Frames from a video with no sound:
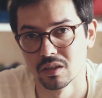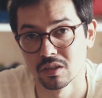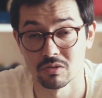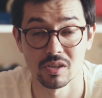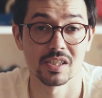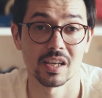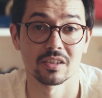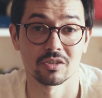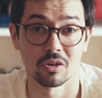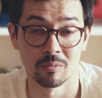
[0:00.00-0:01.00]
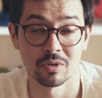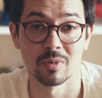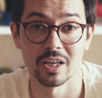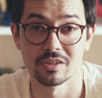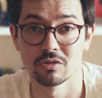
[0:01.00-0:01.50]
So the exact
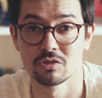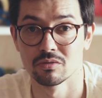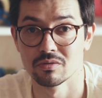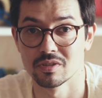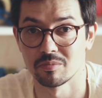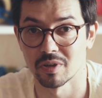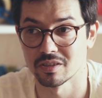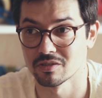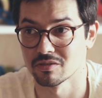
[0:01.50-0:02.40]
compromise you choose depends